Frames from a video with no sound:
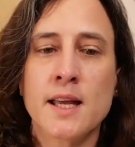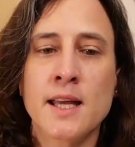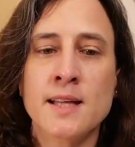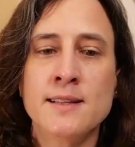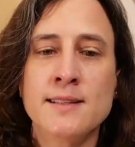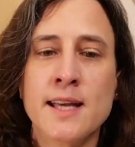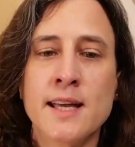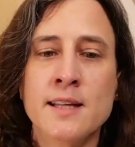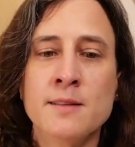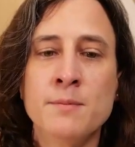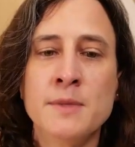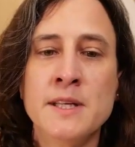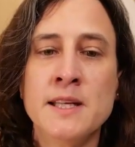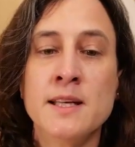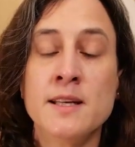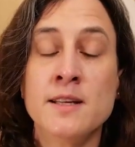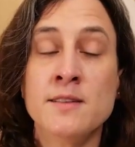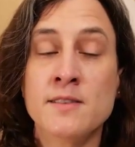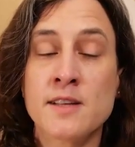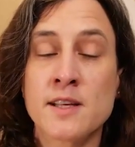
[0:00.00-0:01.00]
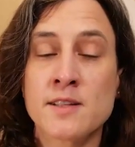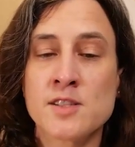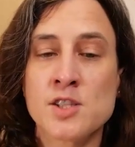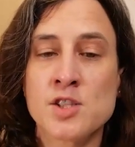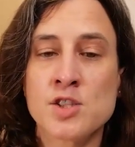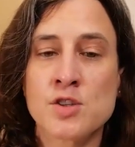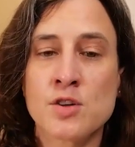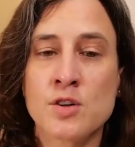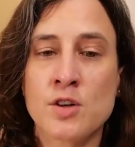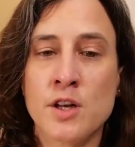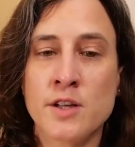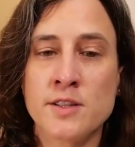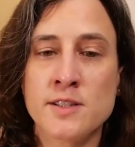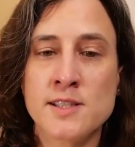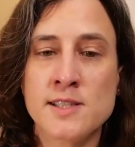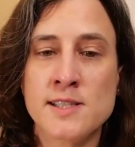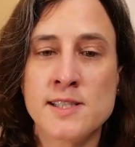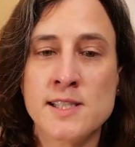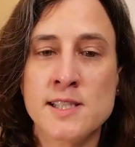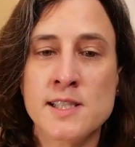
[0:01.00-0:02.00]
It can be interstitial
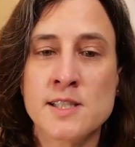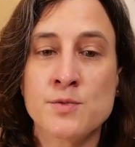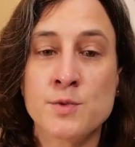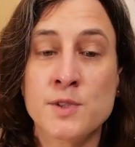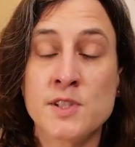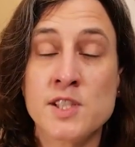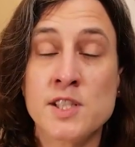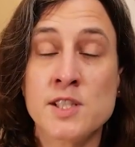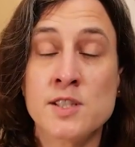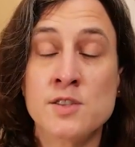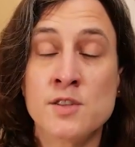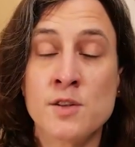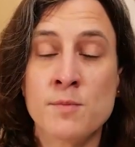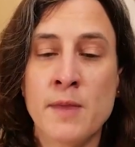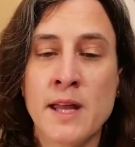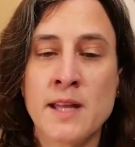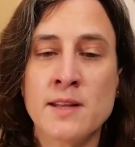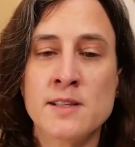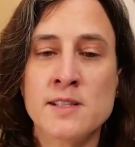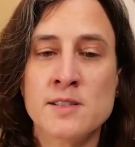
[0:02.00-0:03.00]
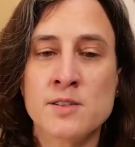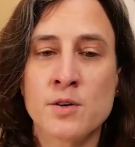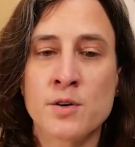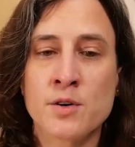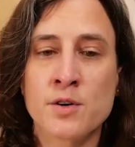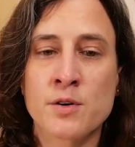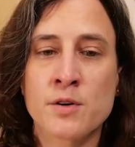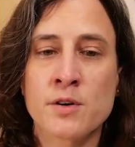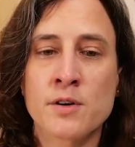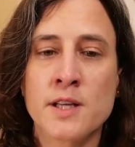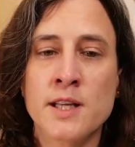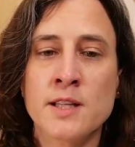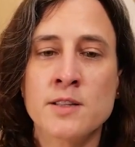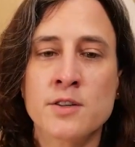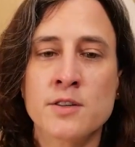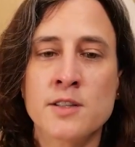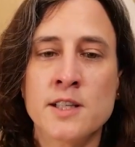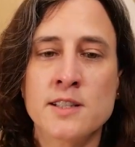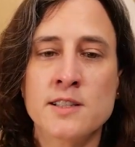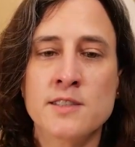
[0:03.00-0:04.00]
lung disease, which is the main disorder
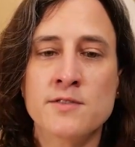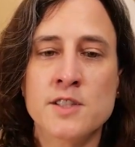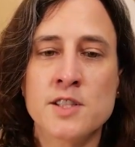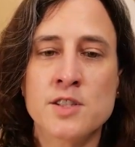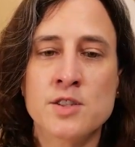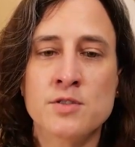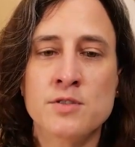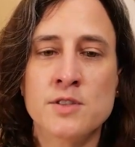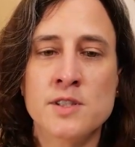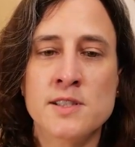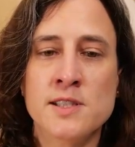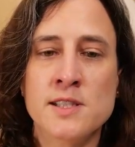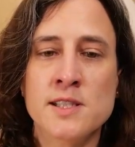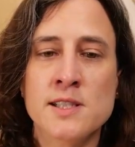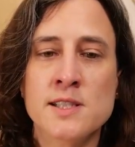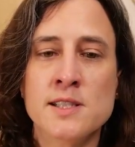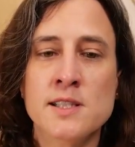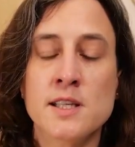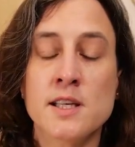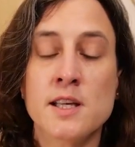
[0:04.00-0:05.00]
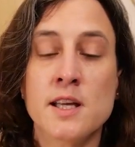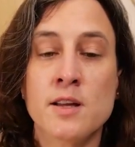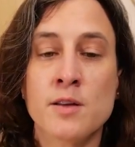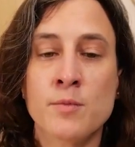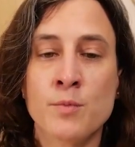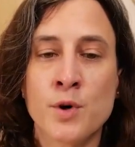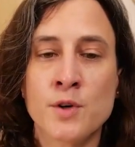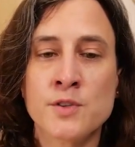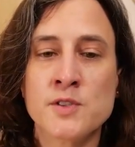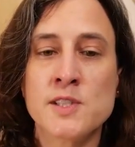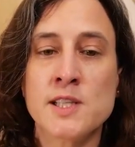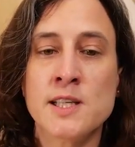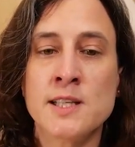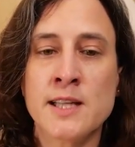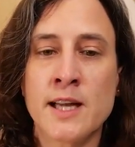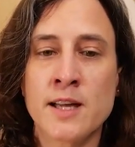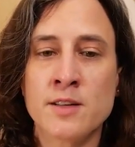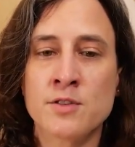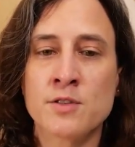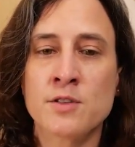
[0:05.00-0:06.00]
in connective tissue disease, both
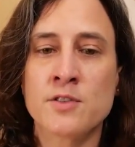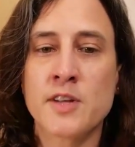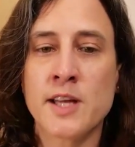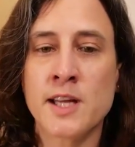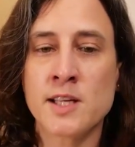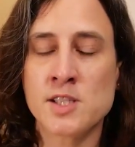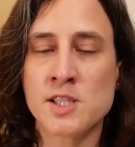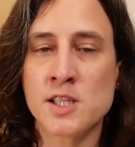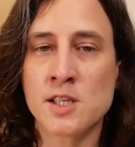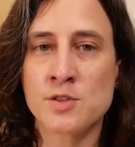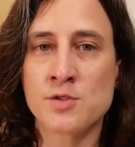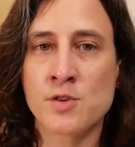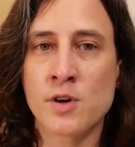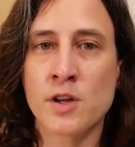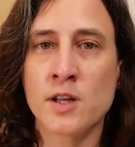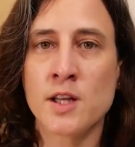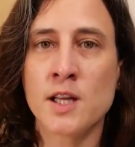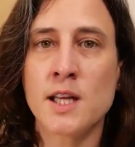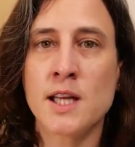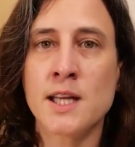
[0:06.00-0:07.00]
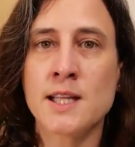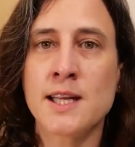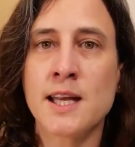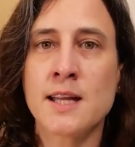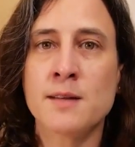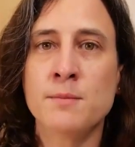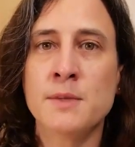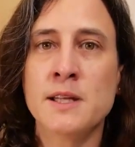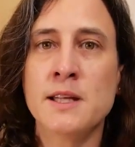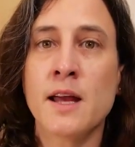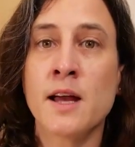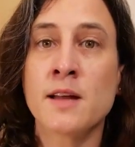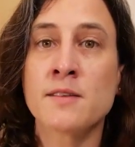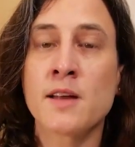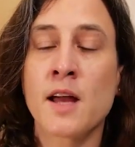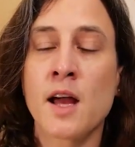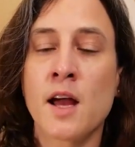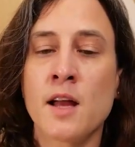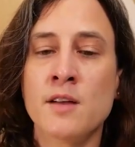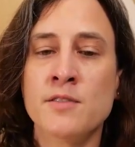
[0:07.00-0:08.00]
in adults and children. It can be
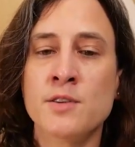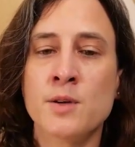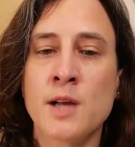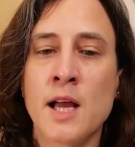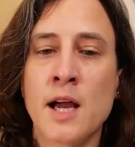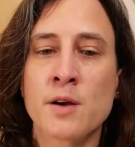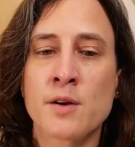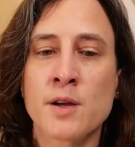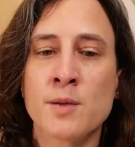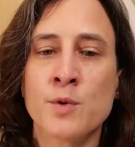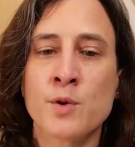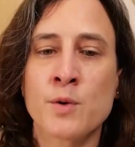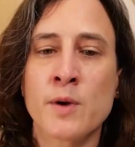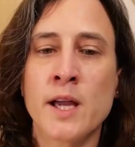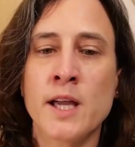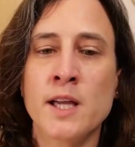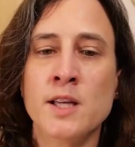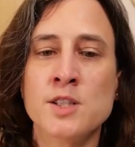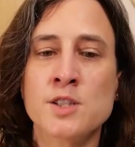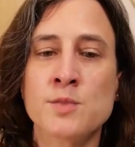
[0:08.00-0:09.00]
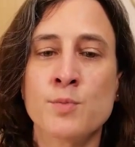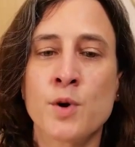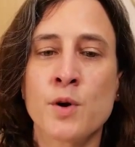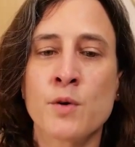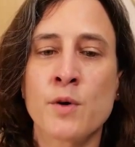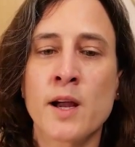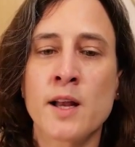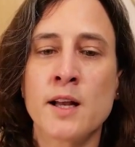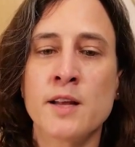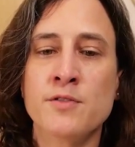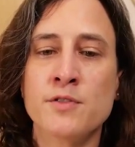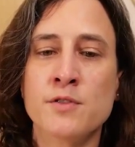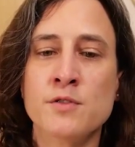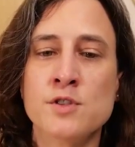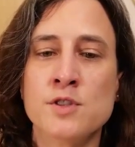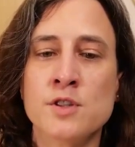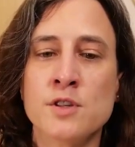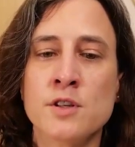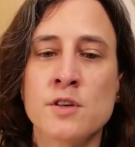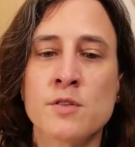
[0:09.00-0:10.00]
intra-alveolar hemorrhage, pleural
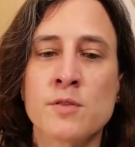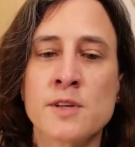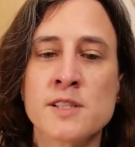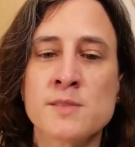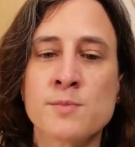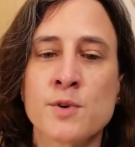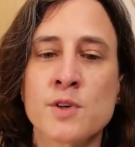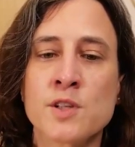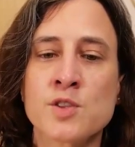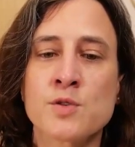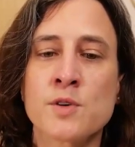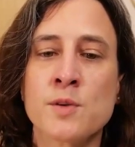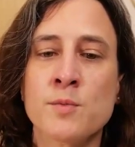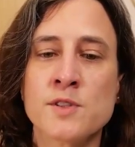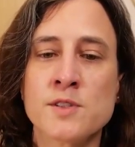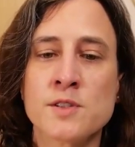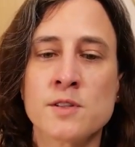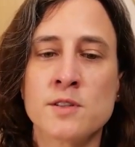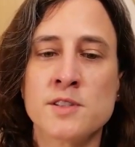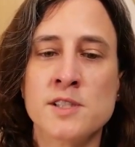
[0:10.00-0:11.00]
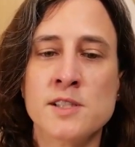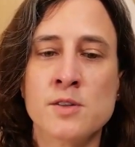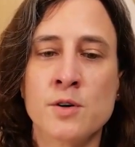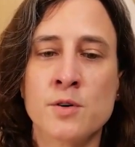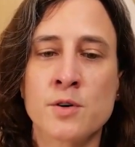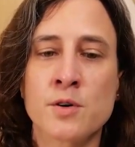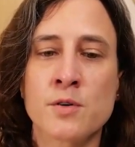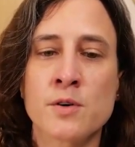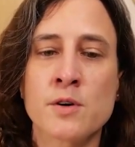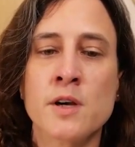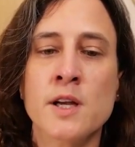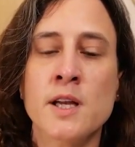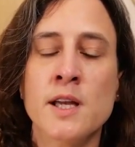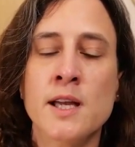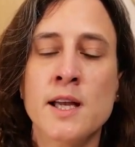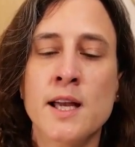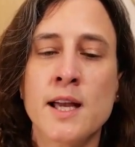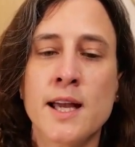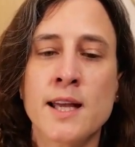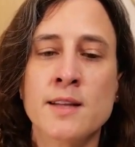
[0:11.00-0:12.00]
effusion, respiratory muscle disorder,
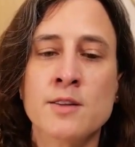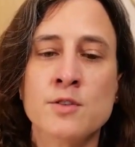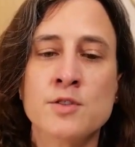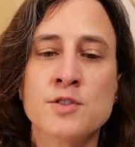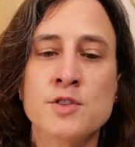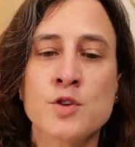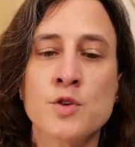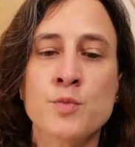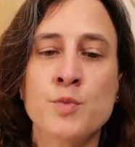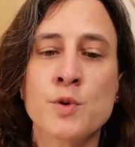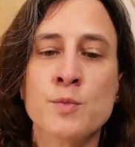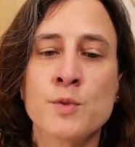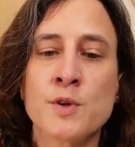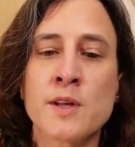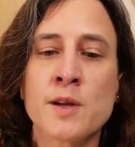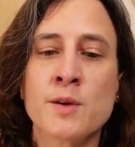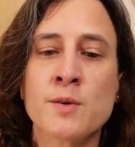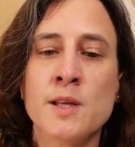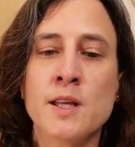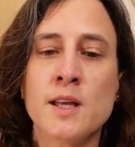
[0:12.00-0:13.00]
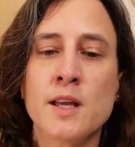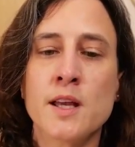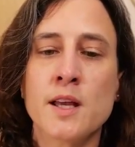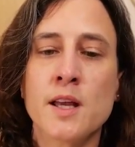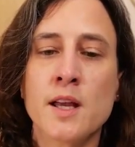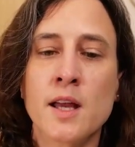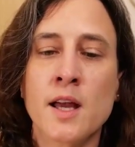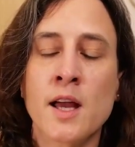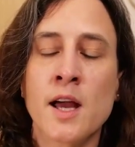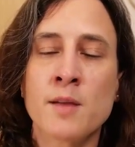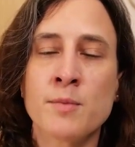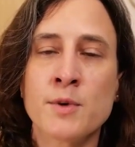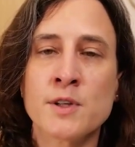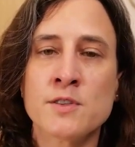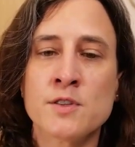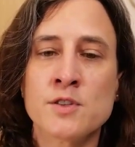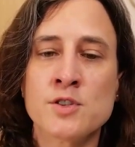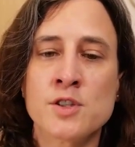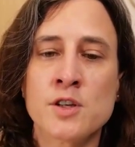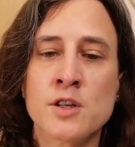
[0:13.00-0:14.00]
and also pulmonary
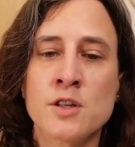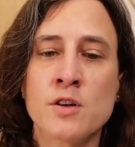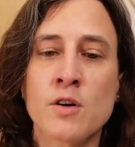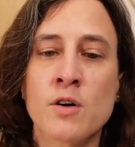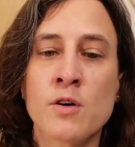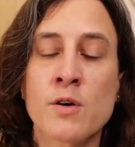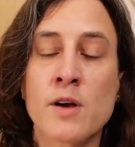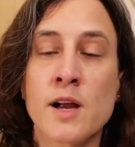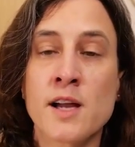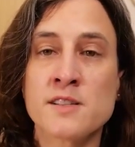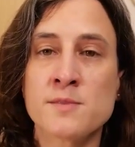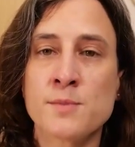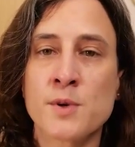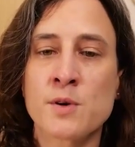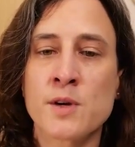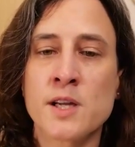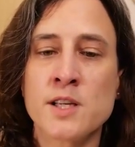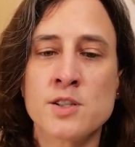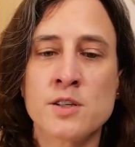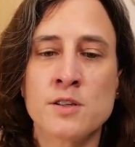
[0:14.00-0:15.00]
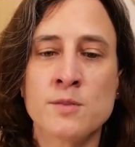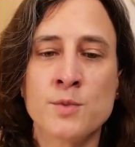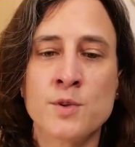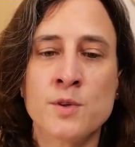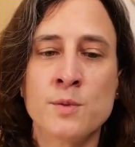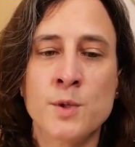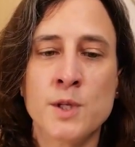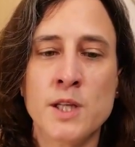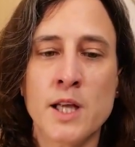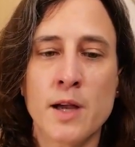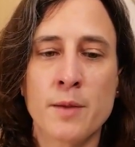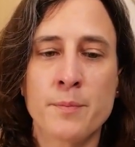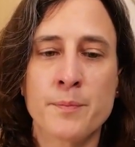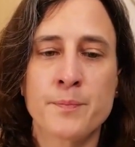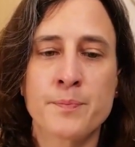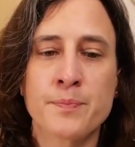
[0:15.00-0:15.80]
hypertension or aspiration pneumonia.